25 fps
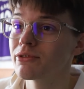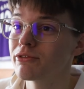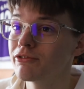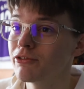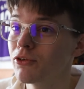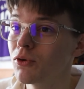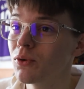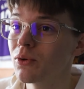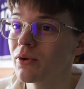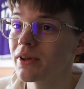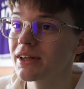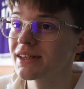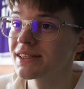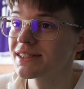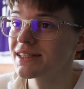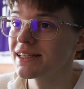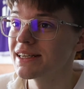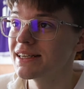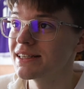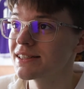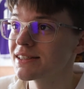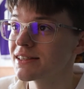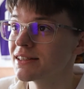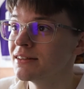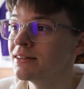for this
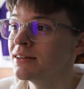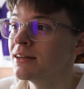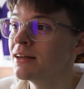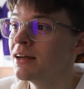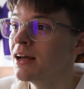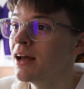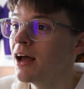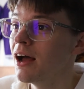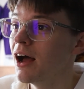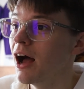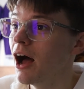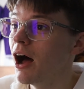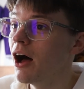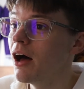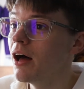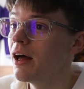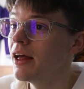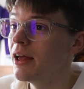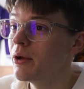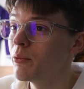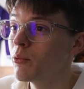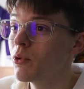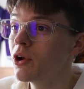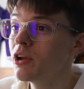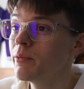season.
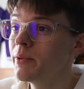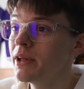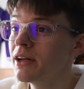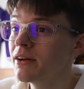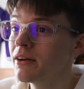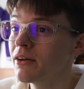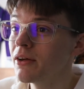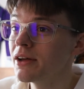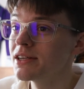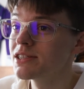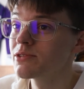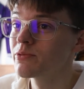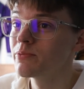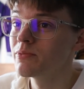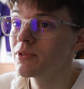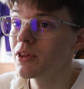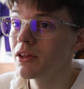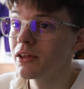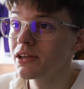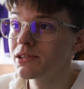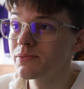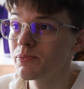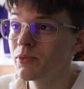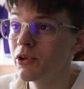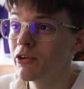It would have been a nice
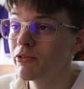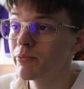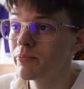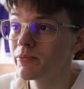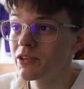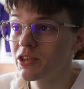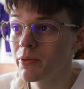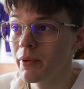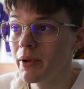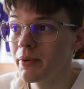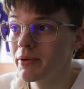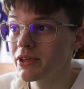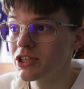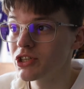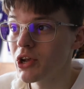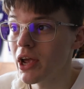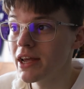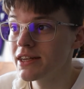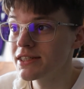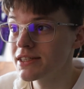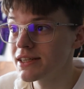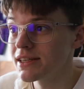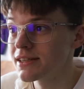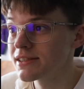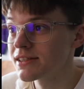move to maybe
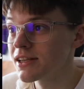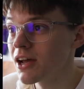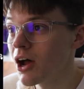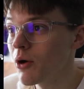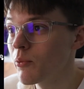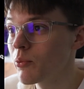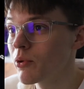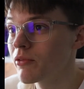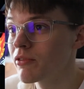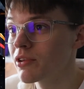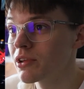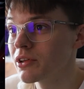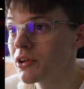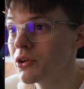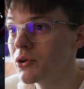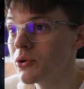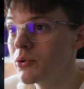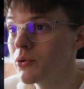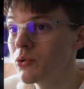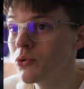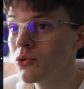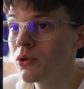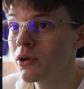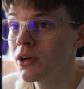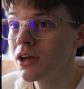change things up with a
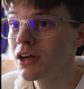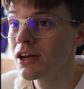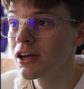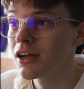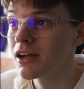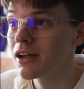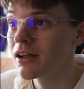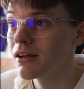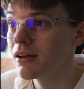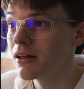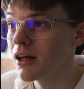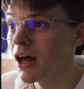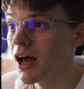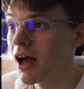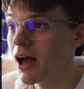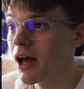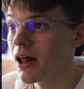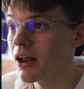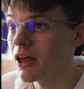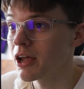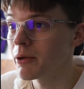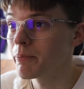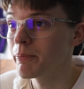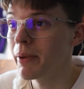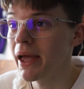new
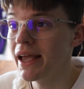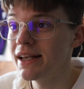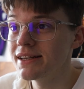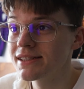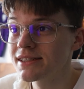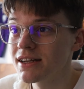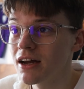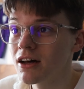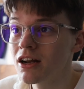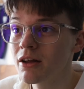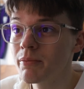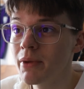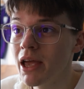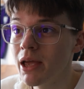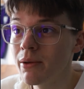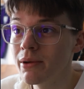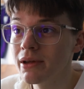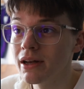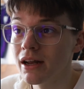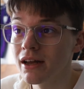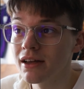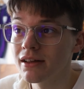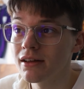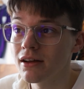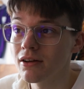like base colour
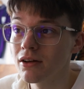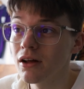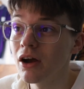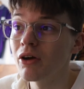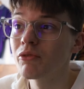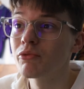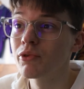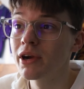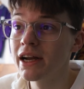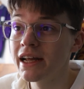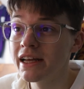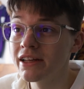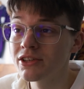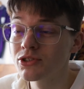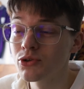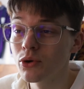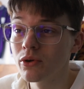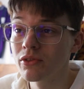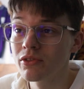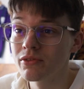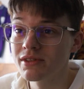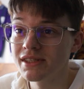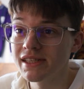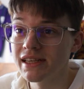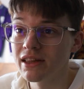maybe. Like I really
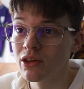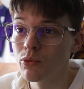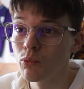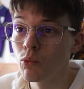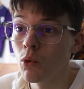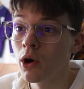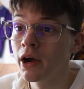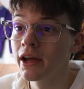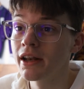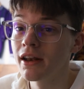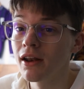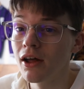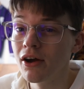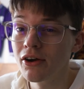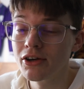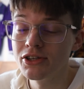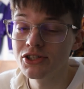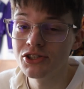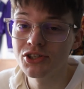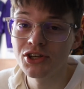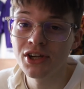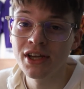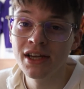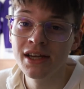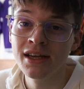enjoyed seeing the white
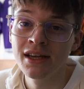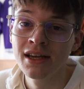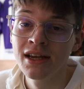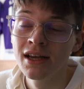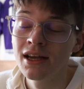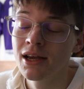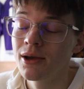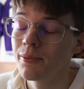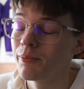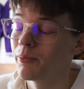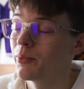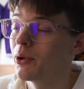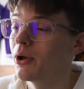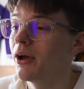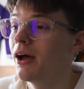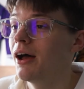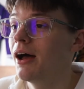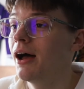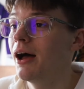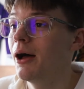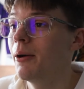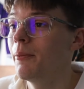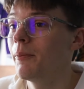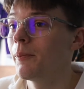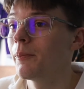last year,
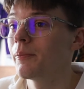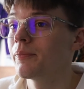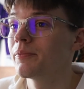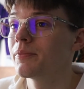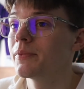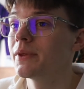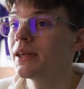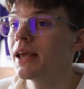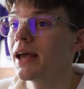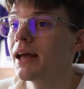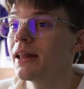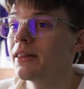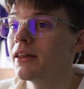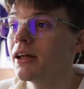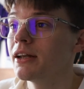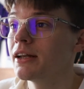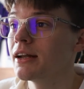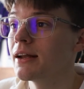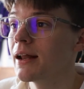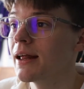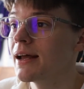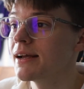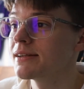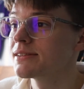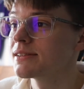but yeah,
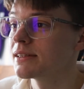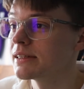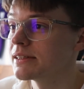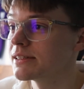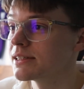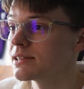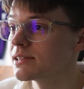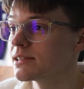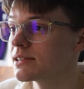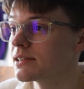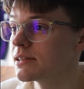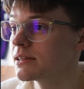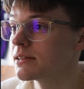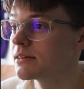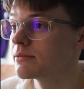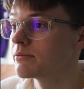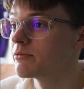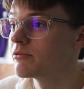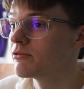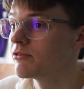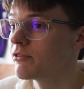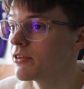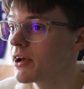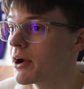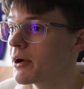nonetheless this is a
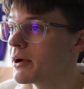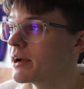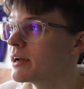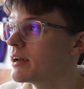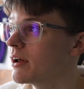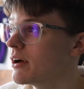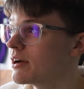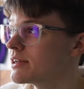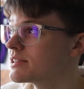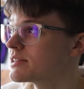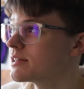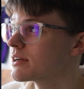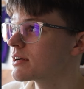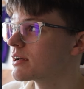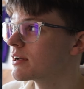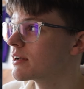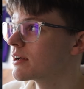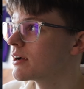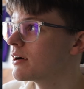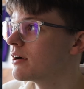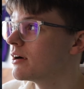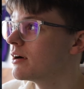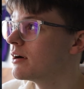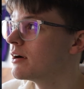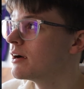very nice looking
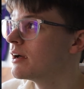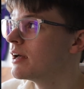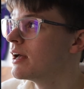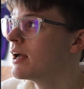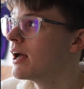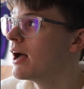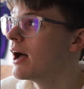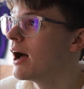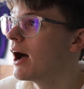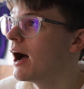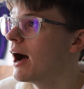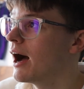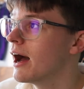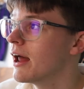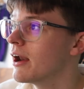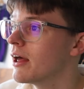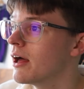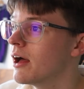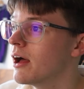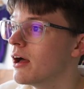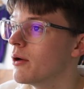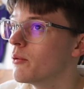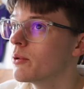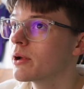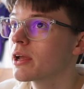car,
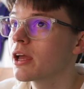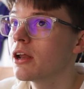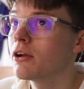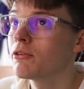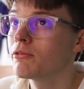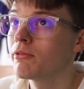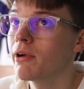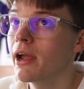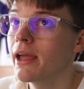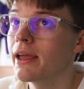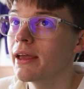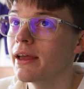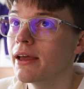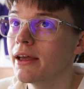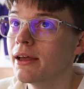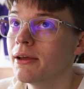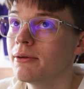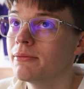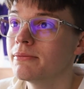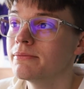and we're going to rate it